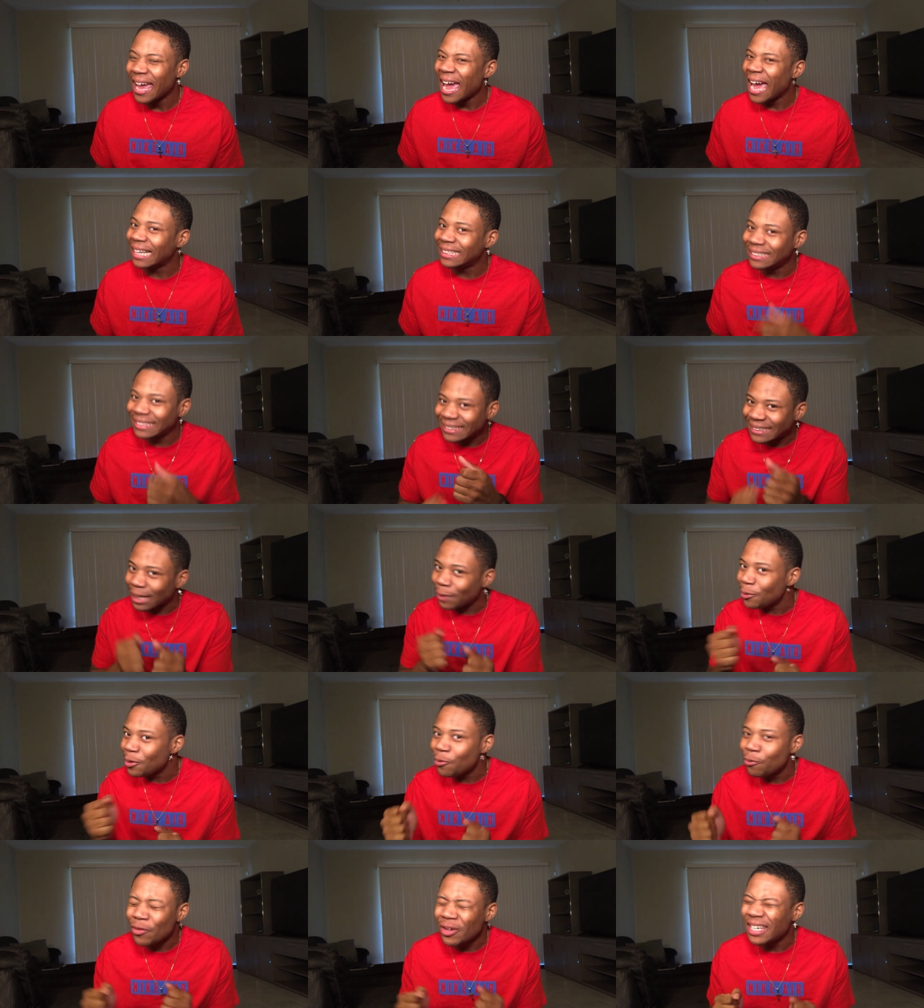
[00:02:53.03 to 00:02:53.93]
And she said
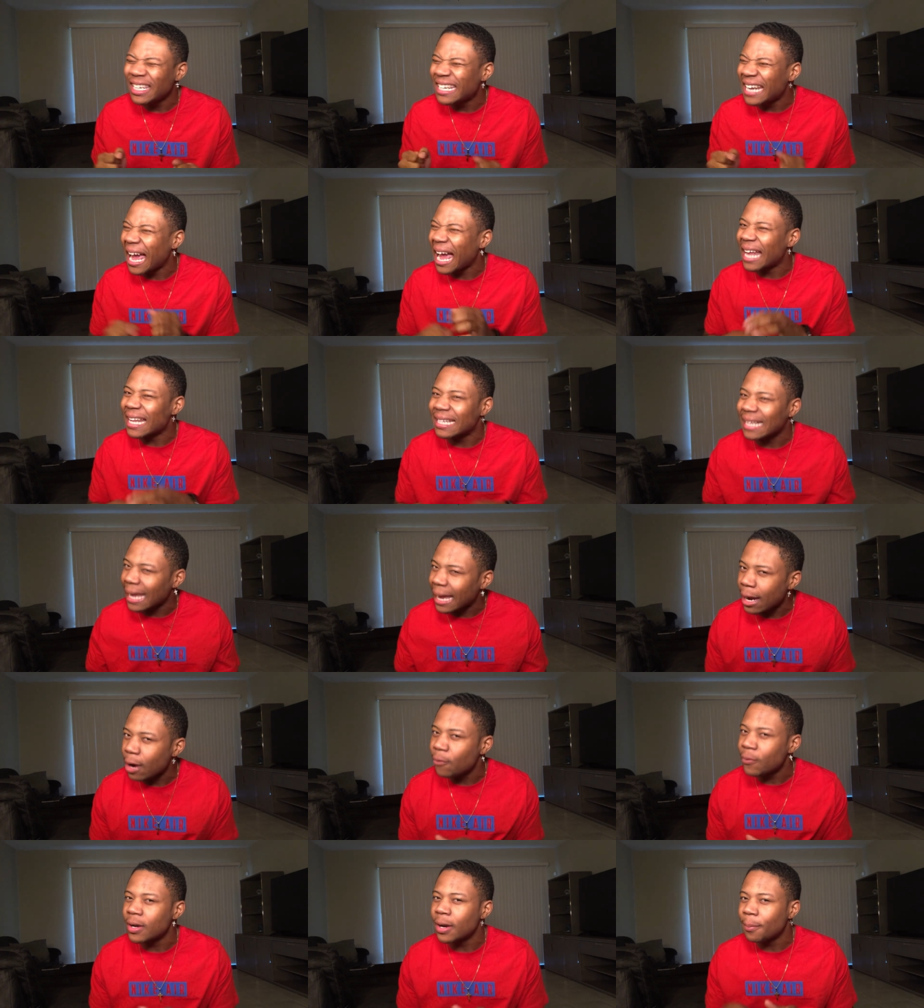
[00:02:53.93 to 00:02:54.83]
we really not
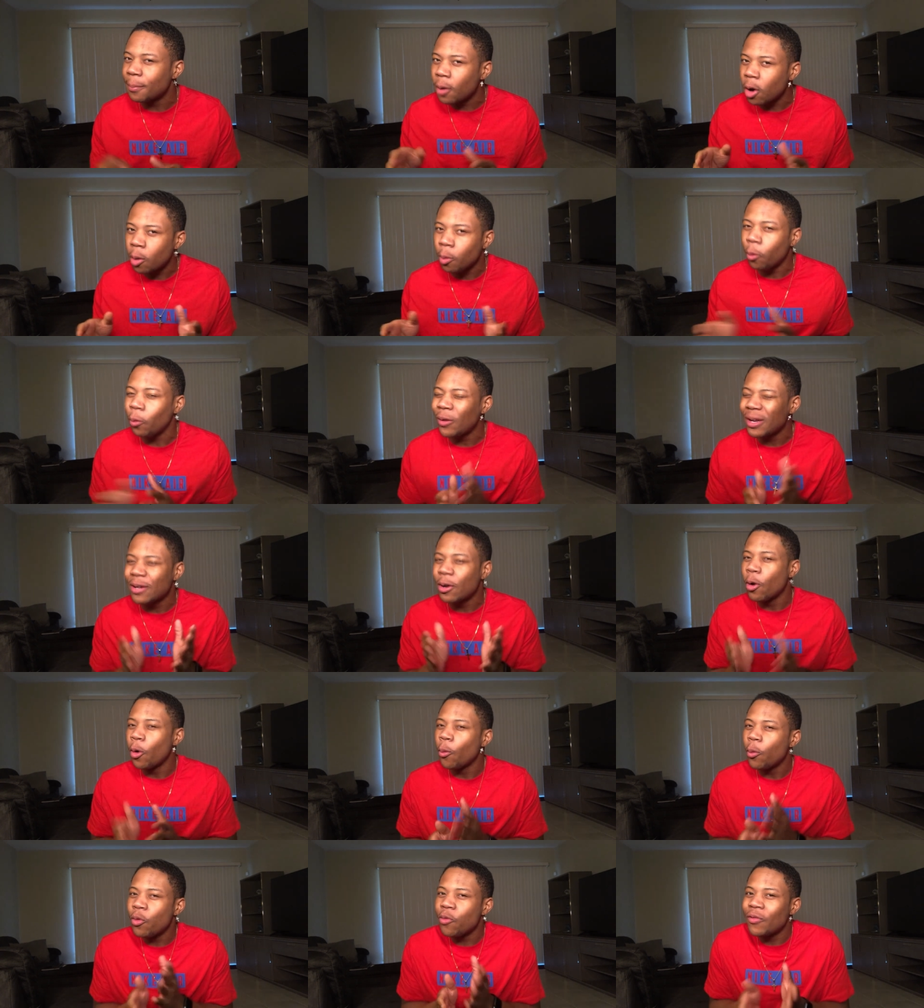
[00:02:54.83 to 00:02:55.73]
there in the moment. We
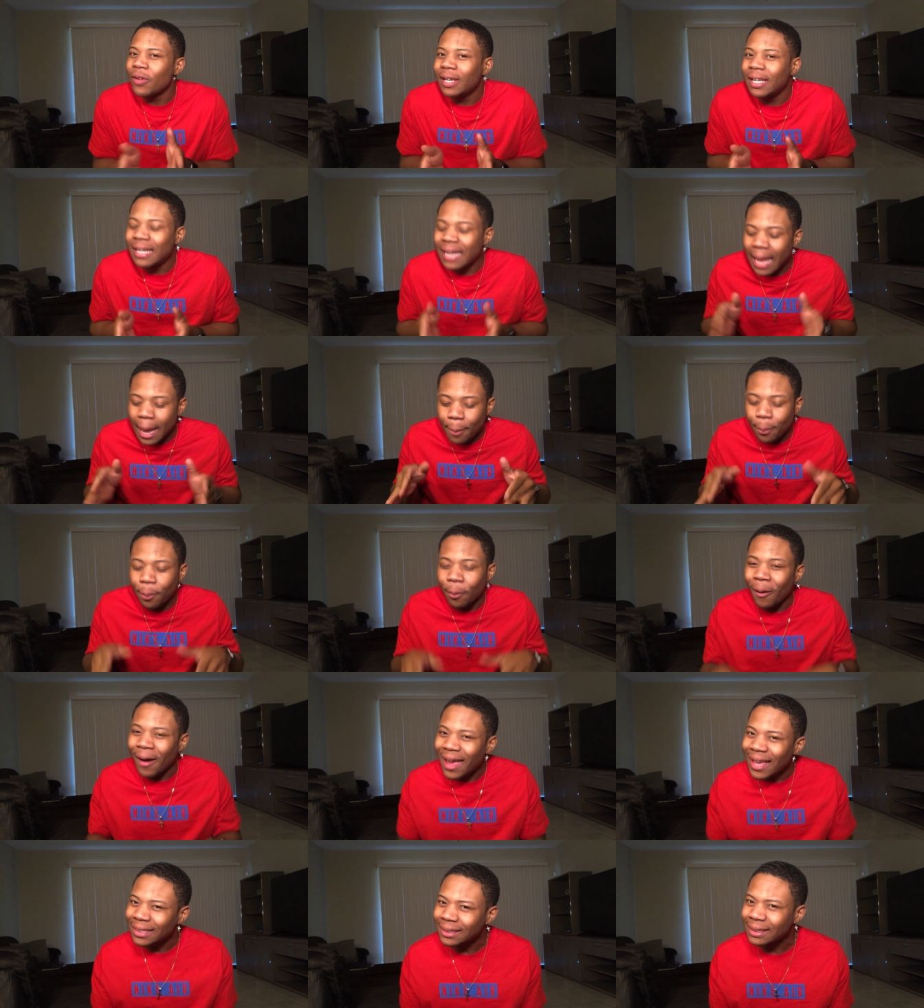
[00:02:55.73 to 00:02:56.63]
we really not
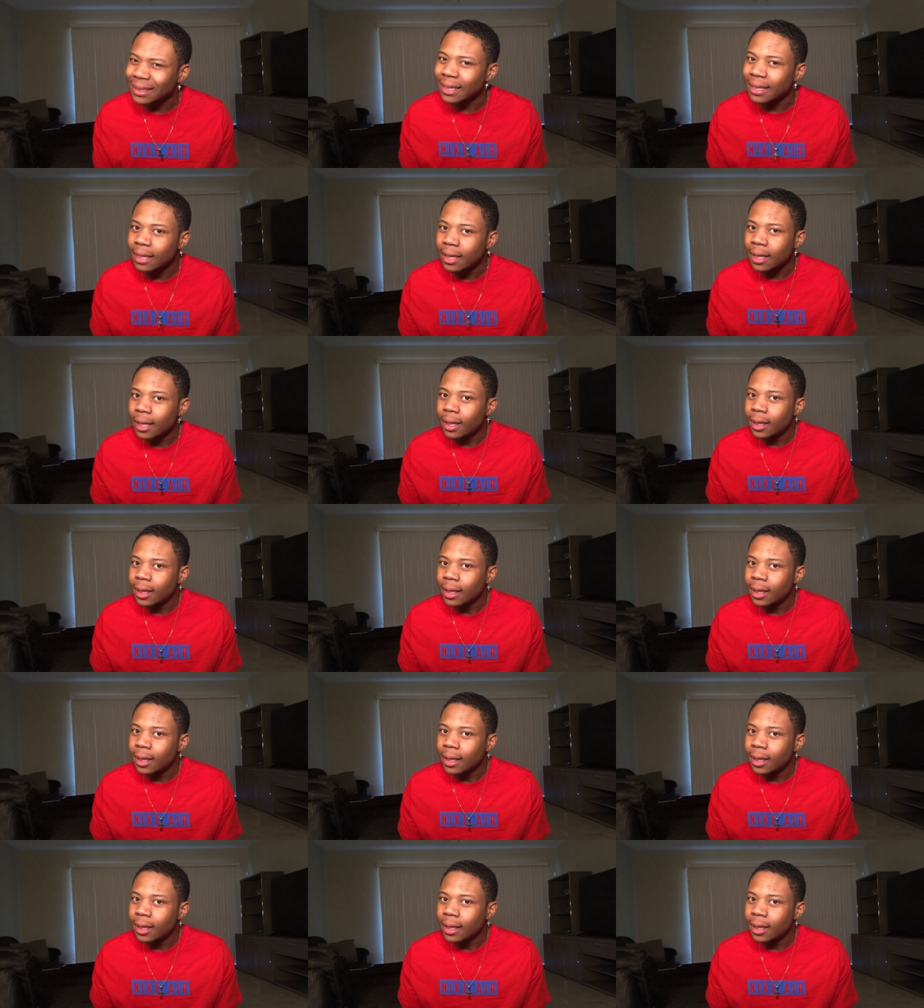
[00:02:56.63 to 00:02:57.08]
present.